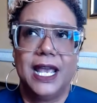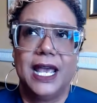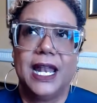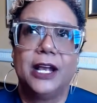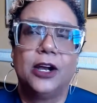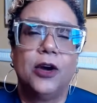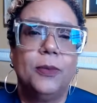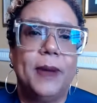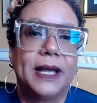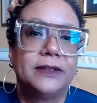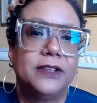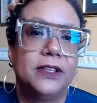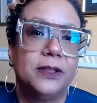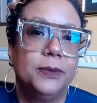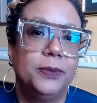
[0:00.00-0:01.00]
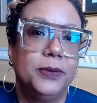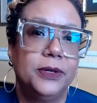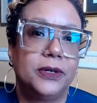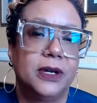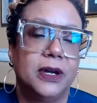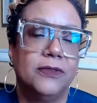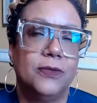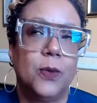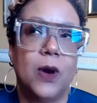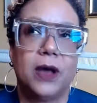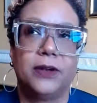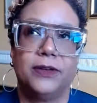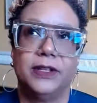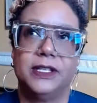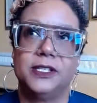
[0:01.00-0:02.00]
And I go back to the book of
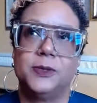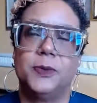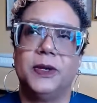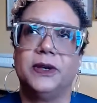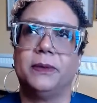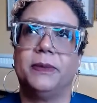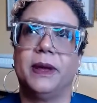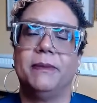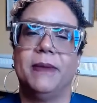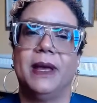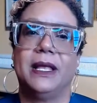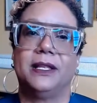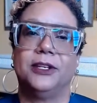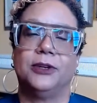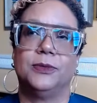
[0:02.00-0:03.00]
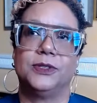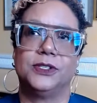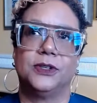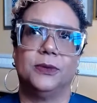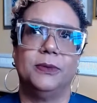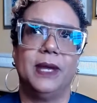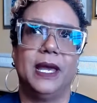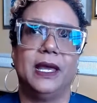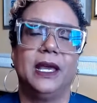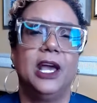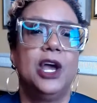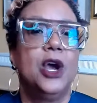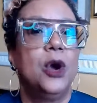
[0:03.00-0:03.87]
Water and the Spirit by Malidoma Somé.